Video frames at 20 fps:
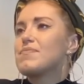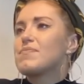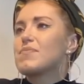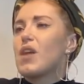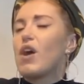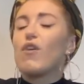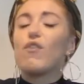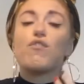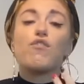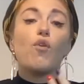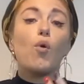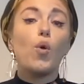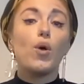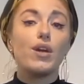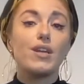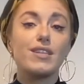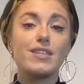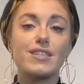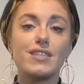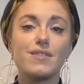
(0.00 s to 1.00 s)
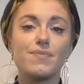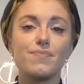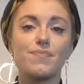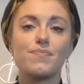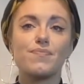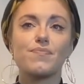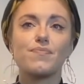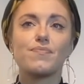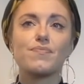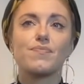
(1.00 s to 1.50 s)
a force.
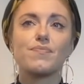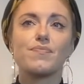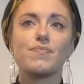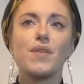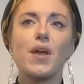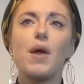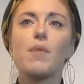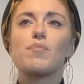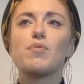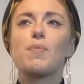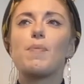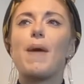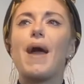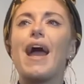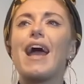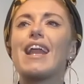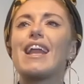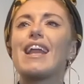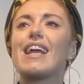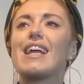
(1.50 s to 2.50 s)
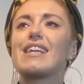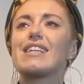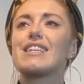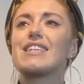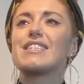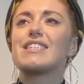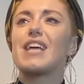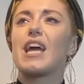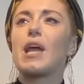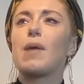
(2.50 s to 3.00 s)
Propelling
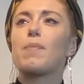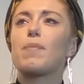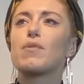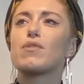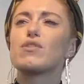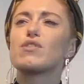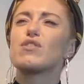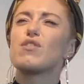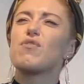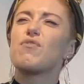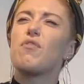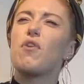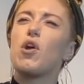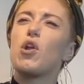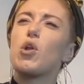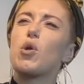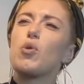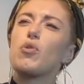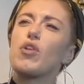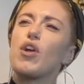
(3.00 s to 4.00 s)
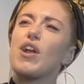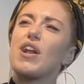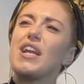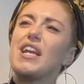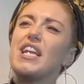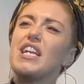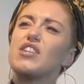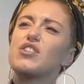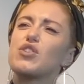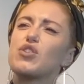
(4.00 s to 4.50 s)
disciples to follow their
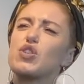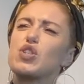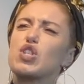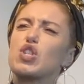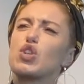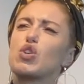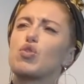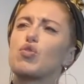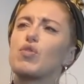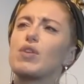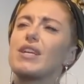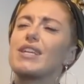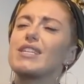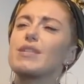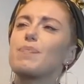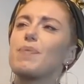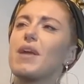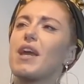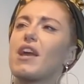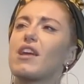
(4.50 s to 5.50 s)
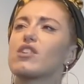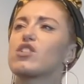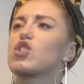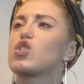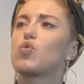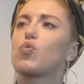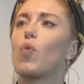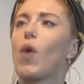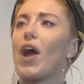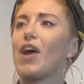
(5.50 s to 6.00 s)
leaders, the Greeks being
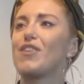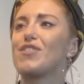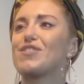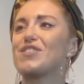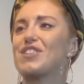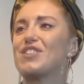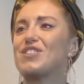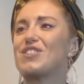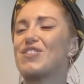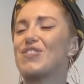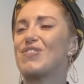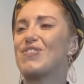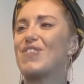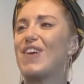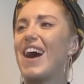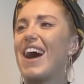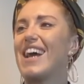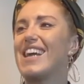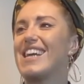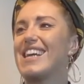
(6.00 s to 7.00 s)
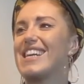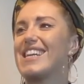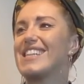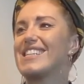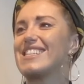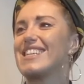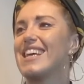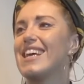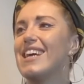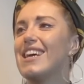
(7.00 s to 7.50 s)
swelled into
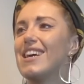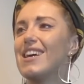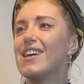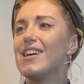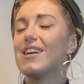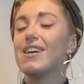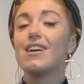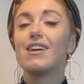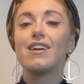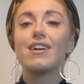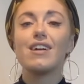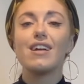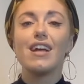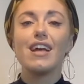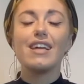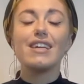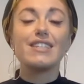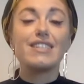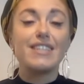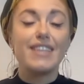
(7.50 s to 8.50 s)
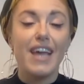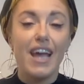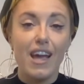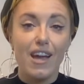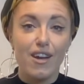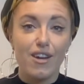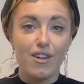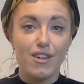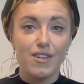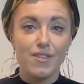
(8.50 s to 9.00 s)
riot. It's
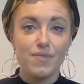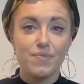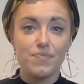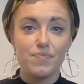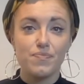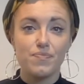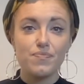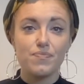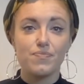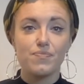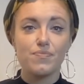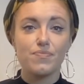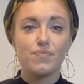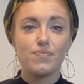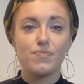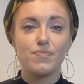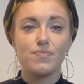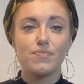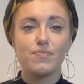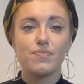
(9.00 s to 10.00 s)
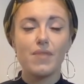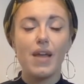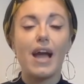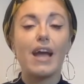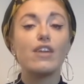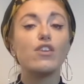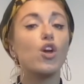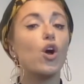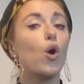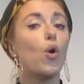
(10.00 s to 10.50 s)
there. I
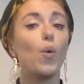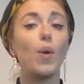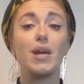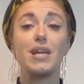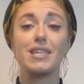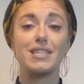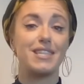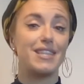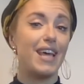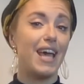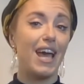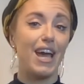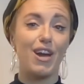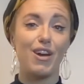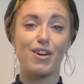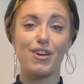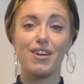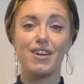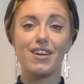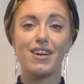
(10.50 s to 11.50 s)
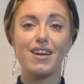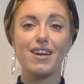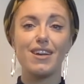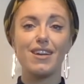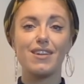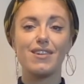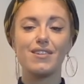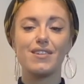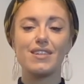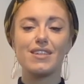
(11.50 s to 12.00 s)
know it's there.
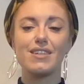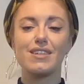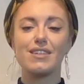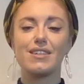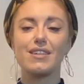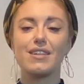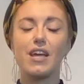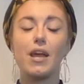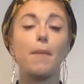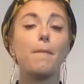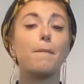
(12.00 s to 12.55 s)
It